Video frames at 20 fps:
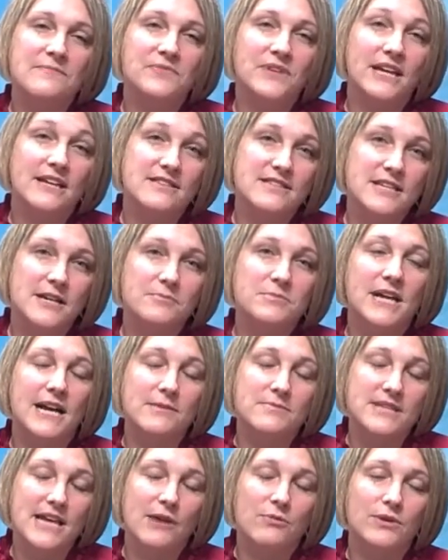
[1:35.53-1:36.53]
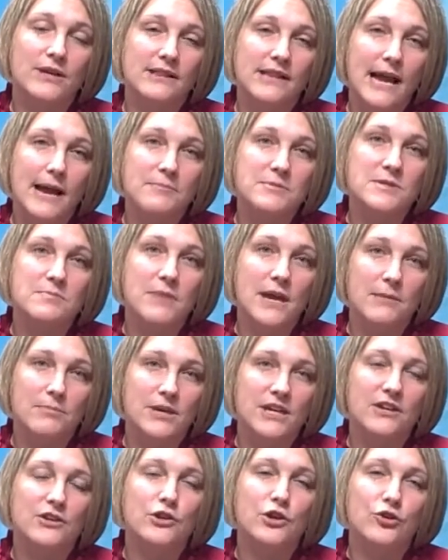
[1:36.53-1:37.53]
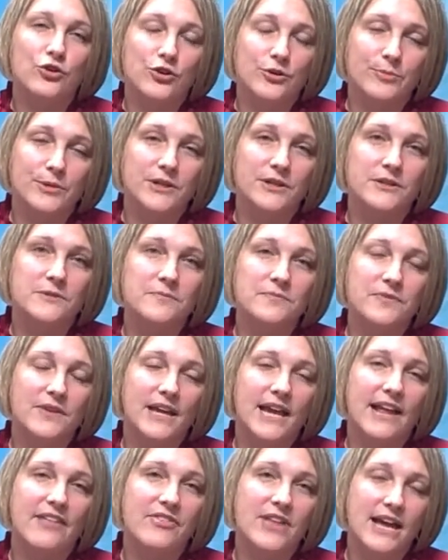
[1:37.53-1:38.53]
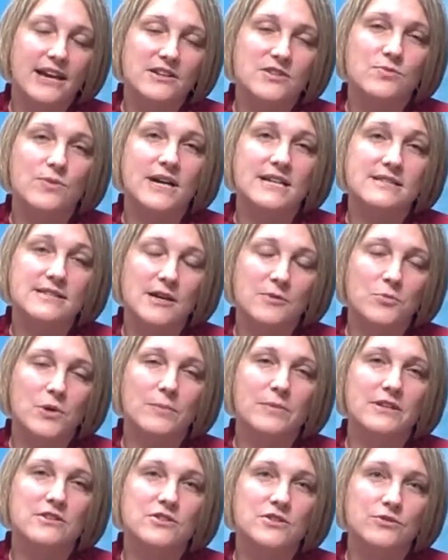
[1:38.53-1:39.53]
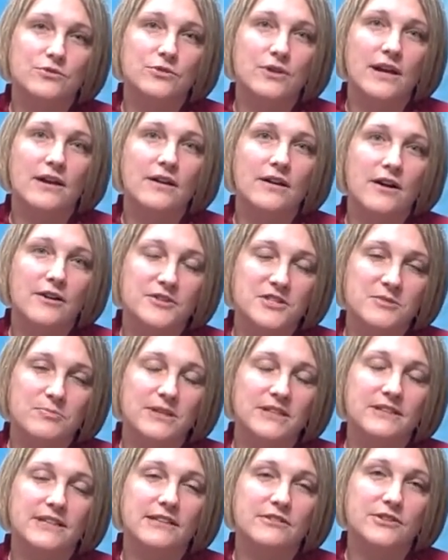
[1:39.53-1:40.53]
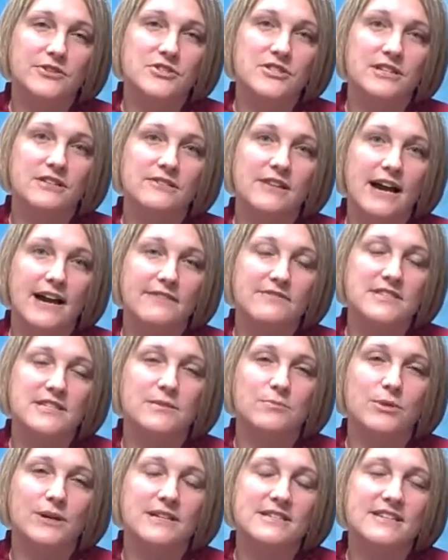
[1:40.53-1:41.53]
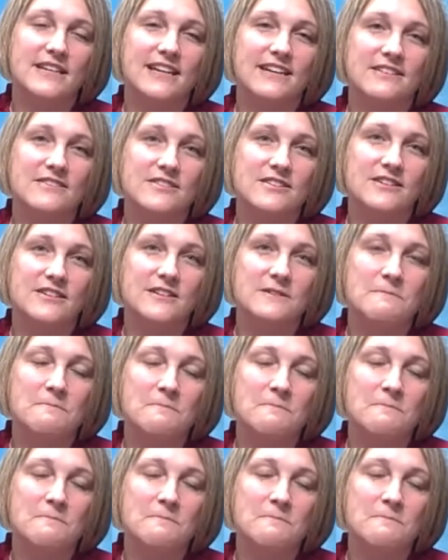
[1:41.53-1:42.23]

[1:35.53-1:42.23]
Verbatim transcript: And sometimes that relapse may be incurable. And that is why some women do ultimately lose their lives to breast cancer.